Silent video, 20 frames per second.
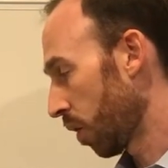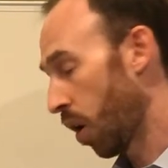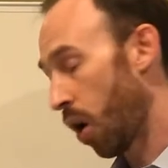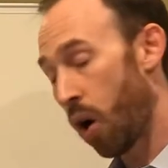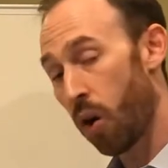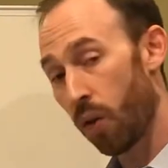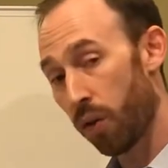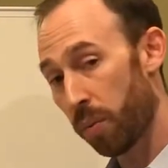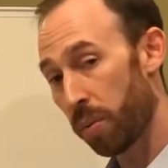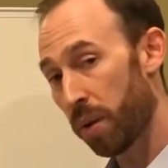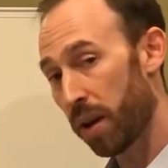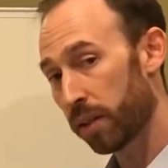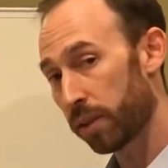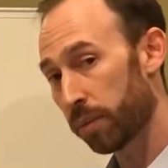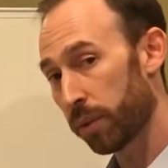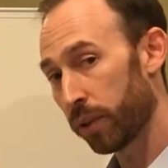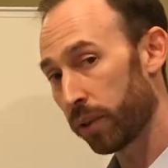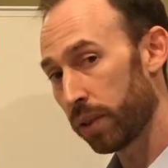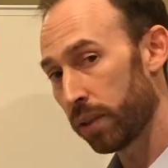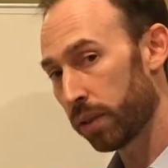all the
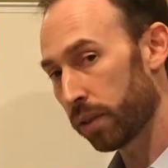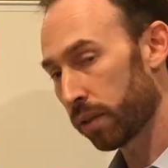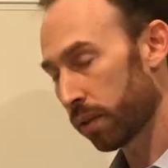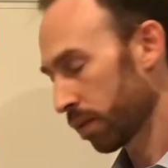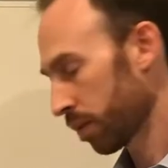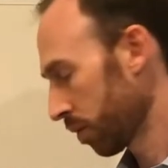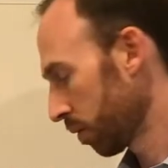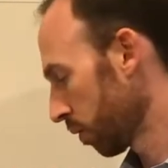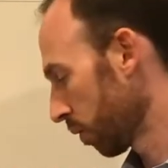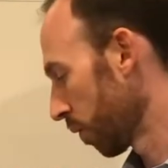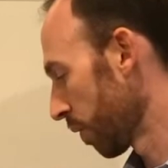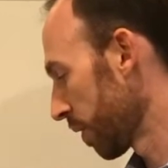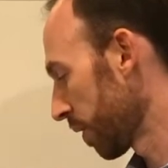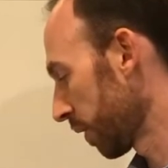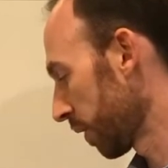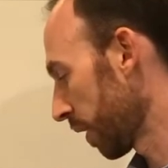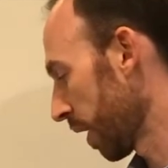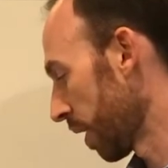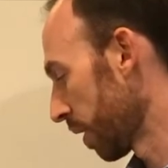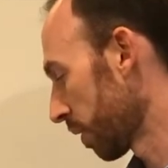possibilities, or
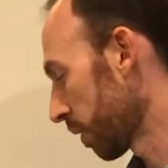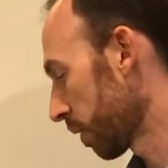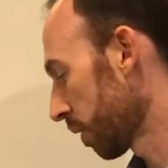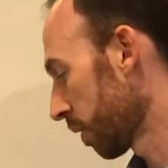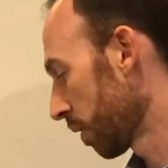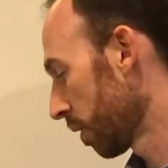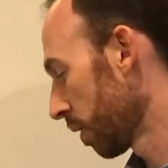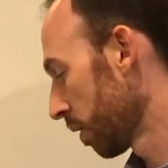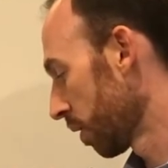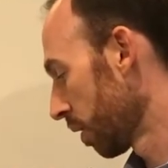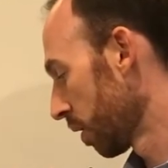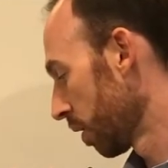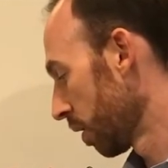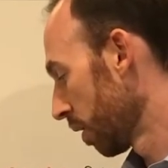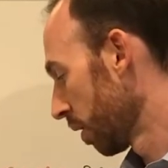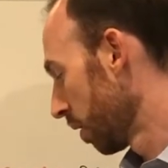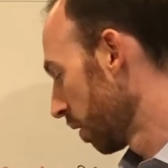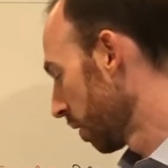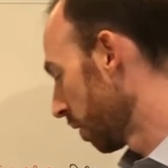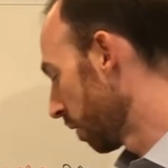this case,
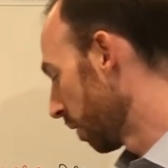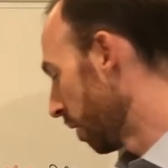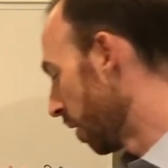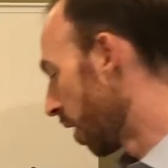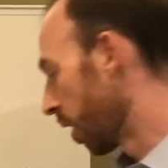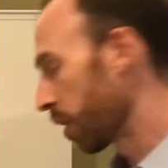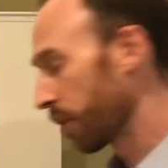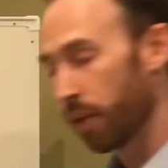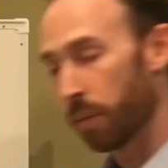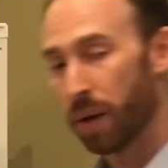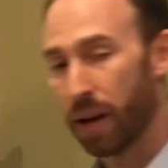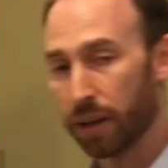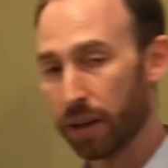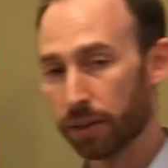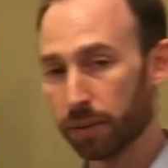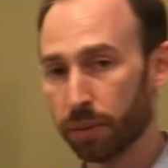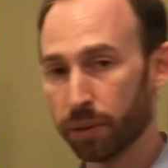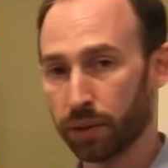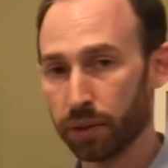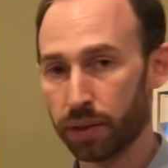none of the
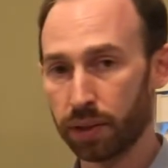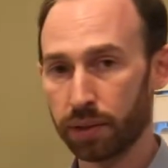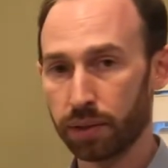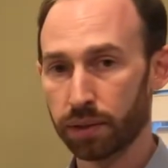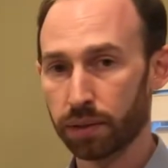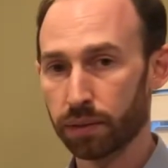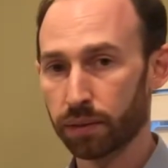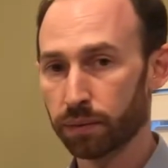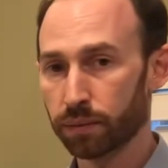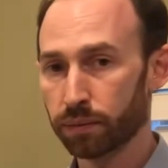possibilities.